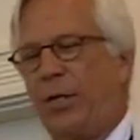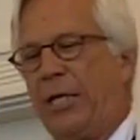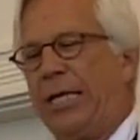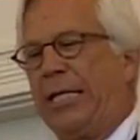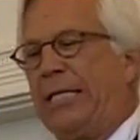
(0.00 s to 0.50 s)
in
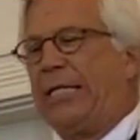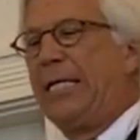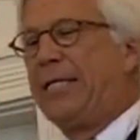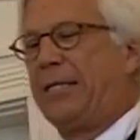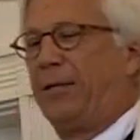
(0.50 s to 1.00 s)
the
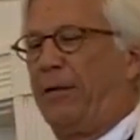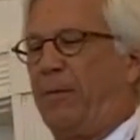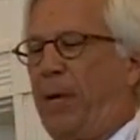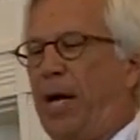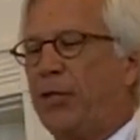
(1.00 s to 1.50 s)

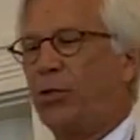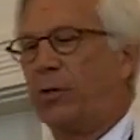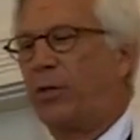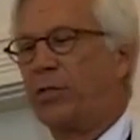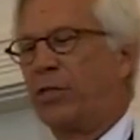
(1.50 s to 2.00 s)
indecent
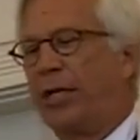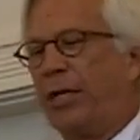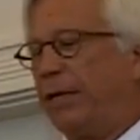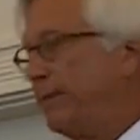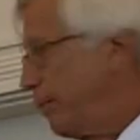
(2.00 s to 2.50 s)
posture of
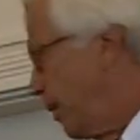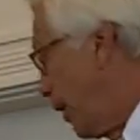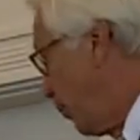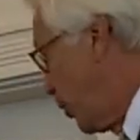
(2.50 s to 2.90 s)
sitting," glad